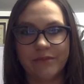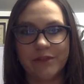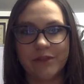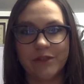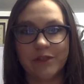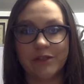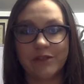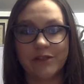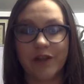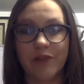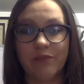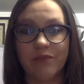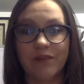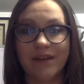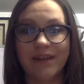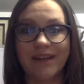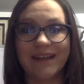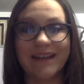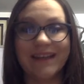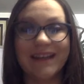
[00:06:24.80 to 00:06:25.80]
to stop
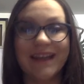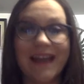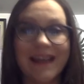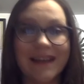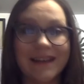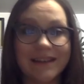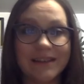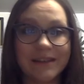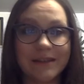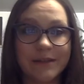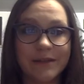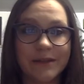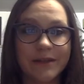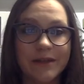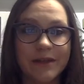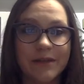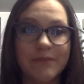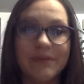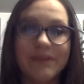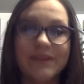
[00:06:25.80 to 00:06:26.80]
running again,
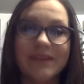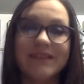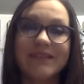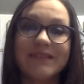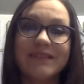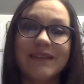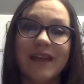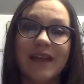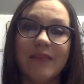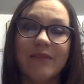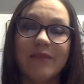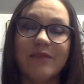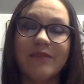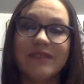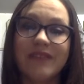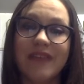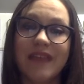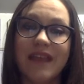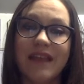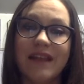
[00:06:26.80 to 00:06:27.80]
but this time you
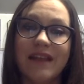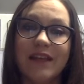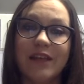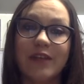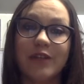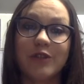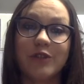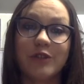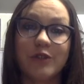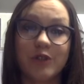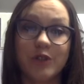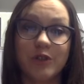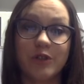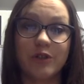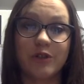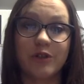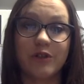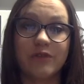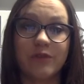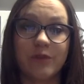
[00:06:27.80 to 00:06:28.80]
say it in a
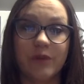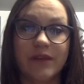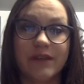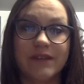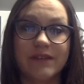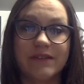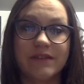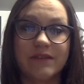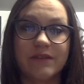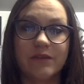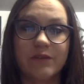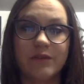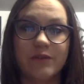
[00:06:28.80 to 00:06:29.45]
sterner voice.